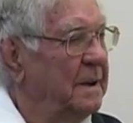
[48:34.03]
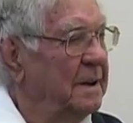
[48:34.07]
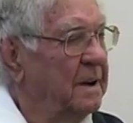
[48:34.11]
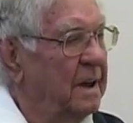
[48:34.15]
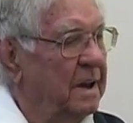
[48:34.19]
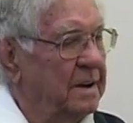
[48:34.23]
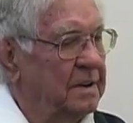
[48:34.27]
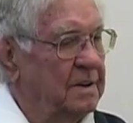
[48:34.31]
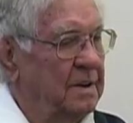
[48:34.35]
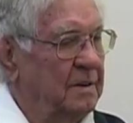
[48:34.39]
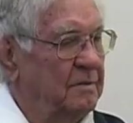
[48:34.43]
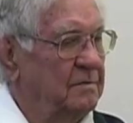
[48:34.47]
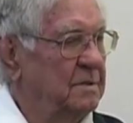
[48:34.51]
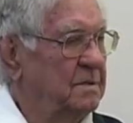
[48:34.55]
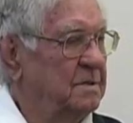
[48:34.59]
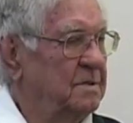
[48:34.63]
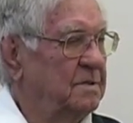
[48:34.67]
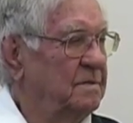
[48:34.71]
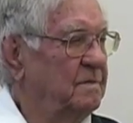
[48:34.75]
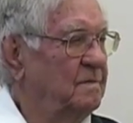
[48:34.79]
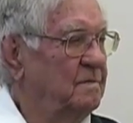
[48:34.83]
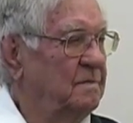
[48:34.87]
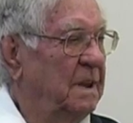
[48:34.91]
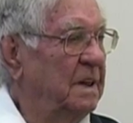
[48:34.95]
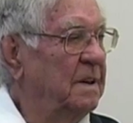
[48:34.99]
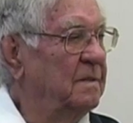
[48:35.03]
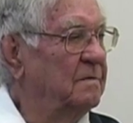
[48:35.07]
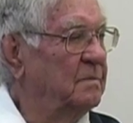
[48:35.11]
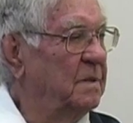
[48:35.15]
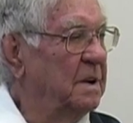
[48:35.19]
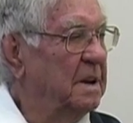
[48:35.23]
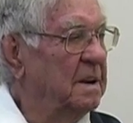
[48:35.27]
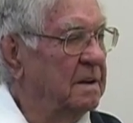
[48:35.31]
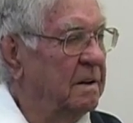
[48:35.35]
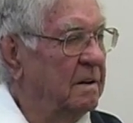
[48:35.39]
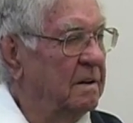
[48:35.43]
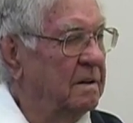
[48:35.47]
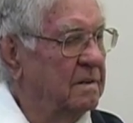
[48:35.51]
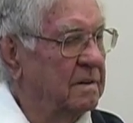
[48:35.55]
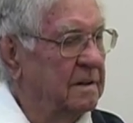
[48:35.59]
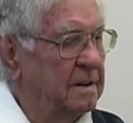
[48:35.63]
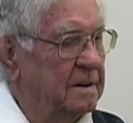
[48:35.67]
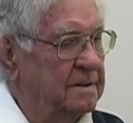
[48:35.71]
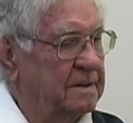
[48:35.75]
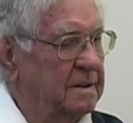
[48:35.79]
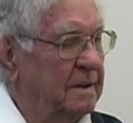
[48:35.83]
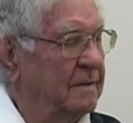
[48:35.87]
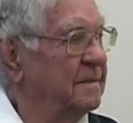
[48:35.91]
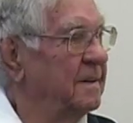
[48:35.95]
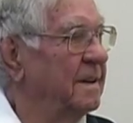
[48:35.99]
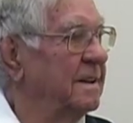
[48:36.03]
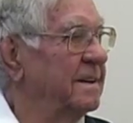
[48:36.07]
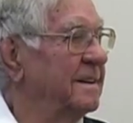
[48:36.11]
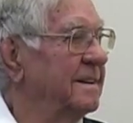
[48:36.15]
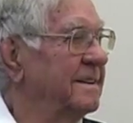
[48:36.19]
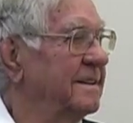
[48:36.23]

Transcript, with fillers: like it was 10 feet long or something.